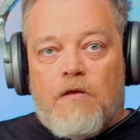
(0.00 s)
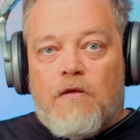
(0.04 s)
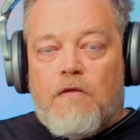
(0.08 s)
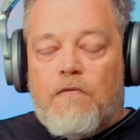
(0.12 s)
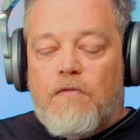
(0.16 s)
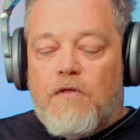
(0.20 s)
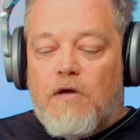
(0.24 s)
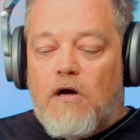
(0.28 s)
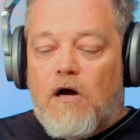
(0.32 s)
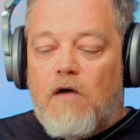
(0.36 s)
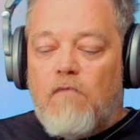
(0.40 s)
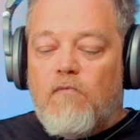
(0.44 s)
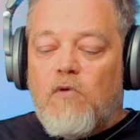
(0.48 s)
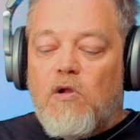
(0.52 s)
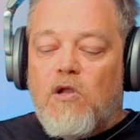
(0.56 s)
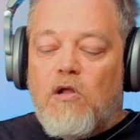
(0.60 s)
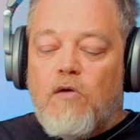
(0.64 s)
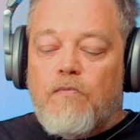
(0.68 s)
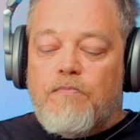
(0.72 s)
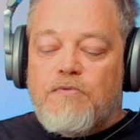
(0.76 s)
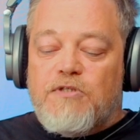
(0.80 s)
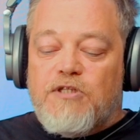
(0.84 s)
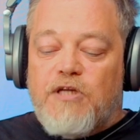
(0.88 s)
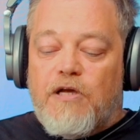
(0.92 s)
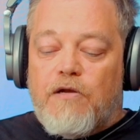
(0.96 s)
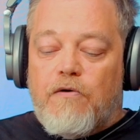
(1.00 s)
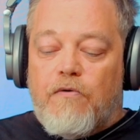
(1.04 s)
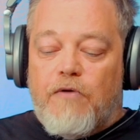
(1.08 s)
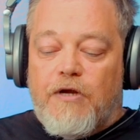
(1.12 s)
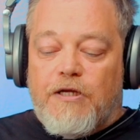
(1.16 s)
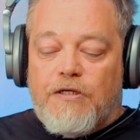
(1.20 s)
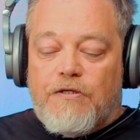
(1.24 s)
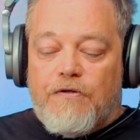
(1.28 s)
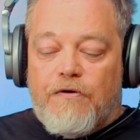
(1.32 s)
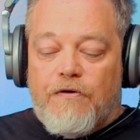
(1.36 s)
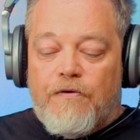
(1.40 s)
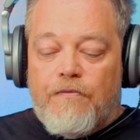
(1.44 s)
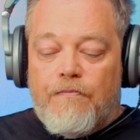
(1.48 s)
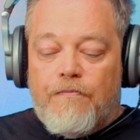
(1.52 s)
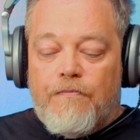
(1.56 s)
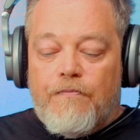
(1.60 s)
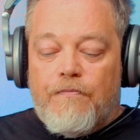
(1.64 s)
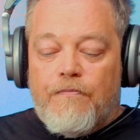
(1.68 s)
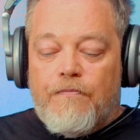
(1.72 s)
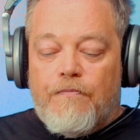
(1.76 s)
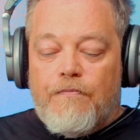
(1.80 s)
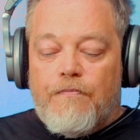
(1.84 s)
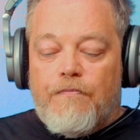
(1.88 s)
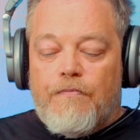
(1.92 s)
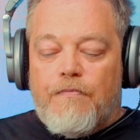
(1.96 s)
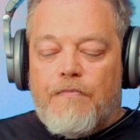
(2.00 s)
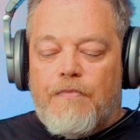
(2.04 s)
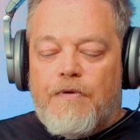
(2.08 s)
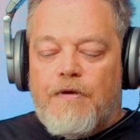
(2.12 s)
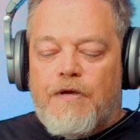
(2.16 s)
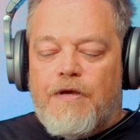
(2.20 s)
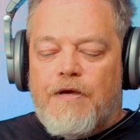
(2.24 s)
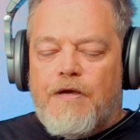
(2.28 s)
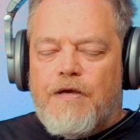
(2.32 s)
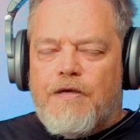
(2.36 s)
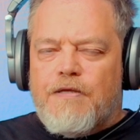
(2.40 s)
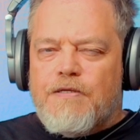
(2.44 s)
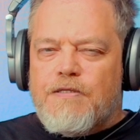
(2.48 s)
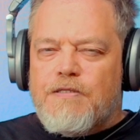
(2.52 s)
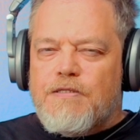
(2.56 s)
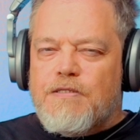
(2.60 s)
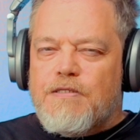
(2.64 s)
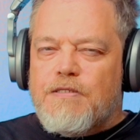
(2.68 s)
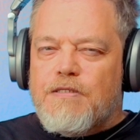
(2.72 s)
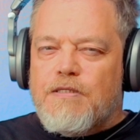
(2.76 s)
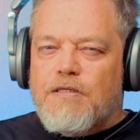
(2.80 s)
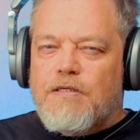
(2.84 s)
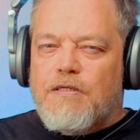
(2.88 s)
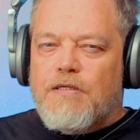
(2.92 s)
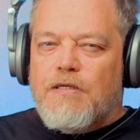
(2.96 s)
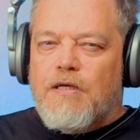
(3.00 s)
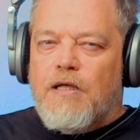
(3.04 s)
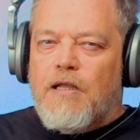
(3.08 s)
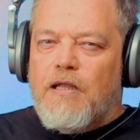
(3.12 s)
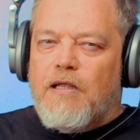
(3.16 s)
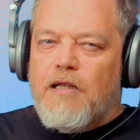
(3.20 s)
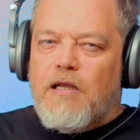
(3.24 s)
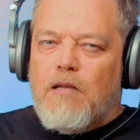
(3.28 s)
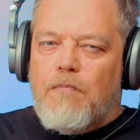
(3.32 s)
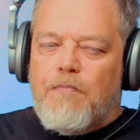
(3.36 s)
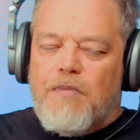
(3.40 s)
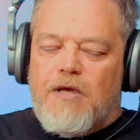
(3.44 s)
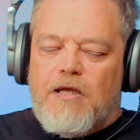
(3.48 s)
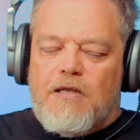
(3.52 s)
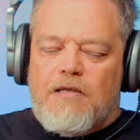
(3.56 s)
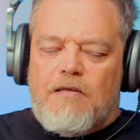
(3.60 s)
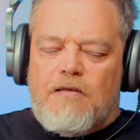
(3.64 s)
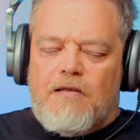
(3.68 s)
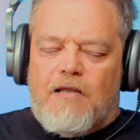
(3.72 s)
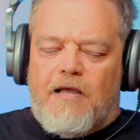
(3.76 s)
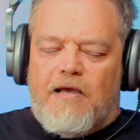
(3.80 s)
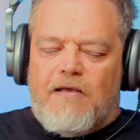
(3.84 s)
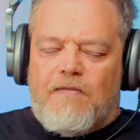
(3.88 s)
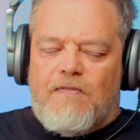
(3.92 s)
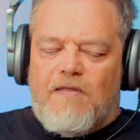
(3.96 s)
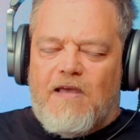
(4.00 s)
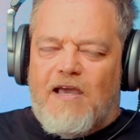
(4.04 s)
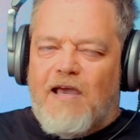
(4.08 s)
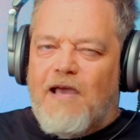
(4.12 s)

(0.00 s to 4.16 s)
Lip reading: The envelope generator is a little bit like the